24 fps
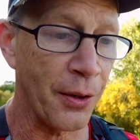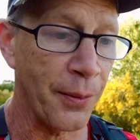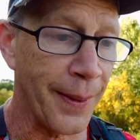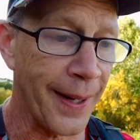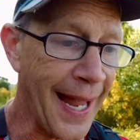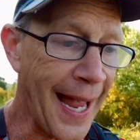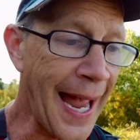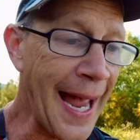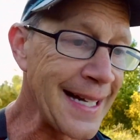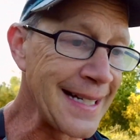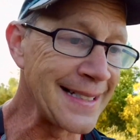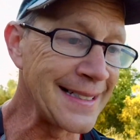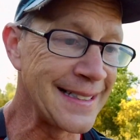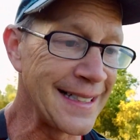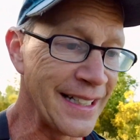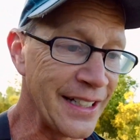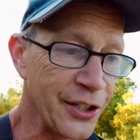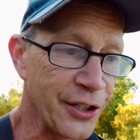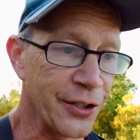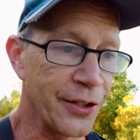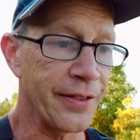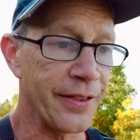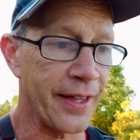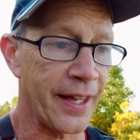we had
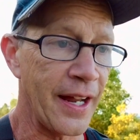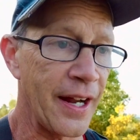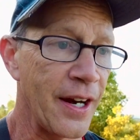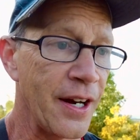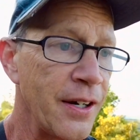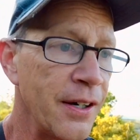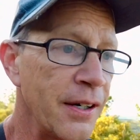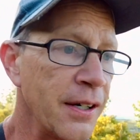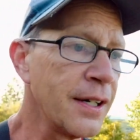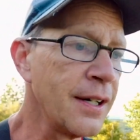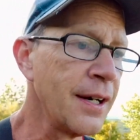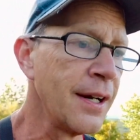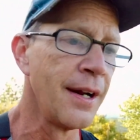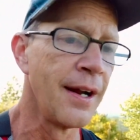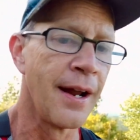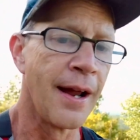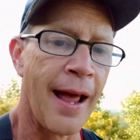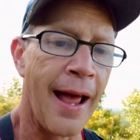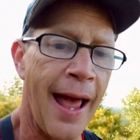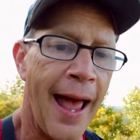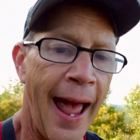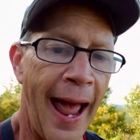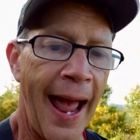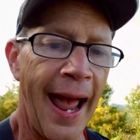dinner there,
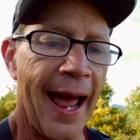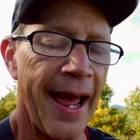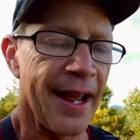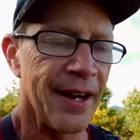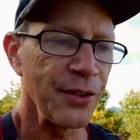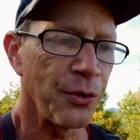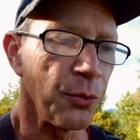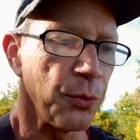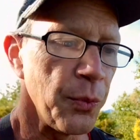and